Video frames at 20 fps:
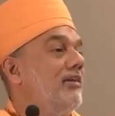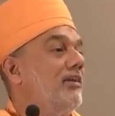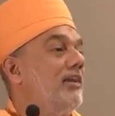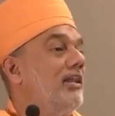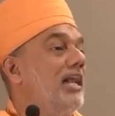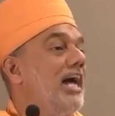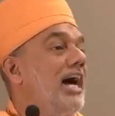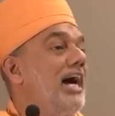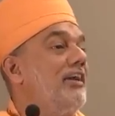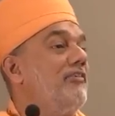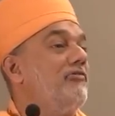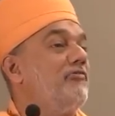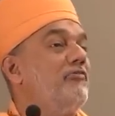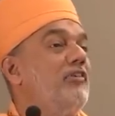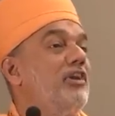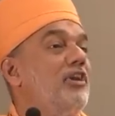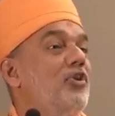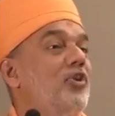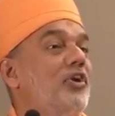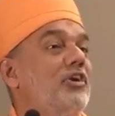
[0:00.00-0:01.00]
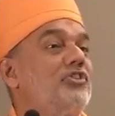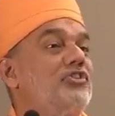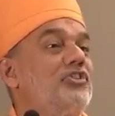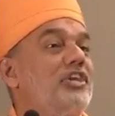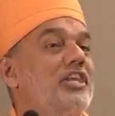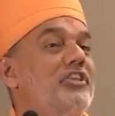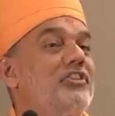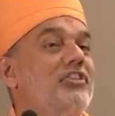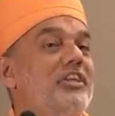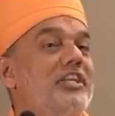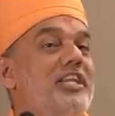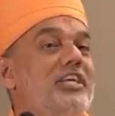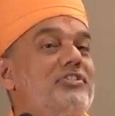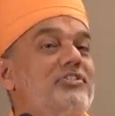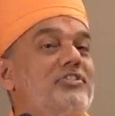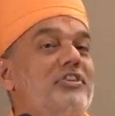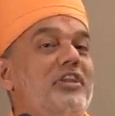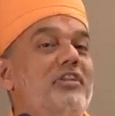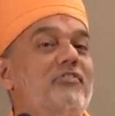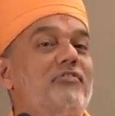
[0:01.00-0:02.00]
life will not change the
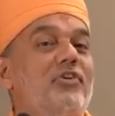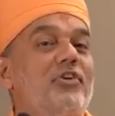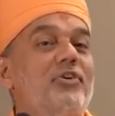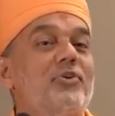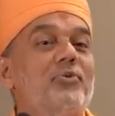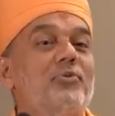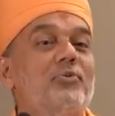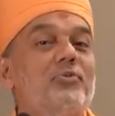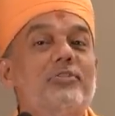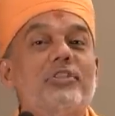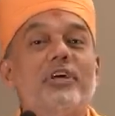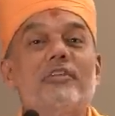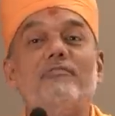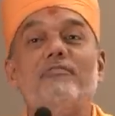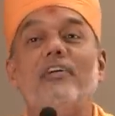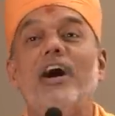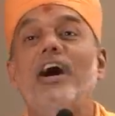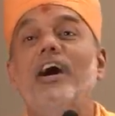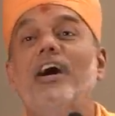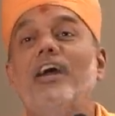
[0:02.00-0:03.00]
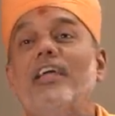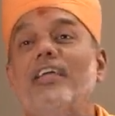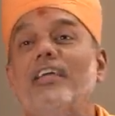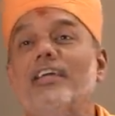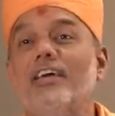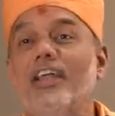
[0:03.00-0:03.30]
destiny for you, then why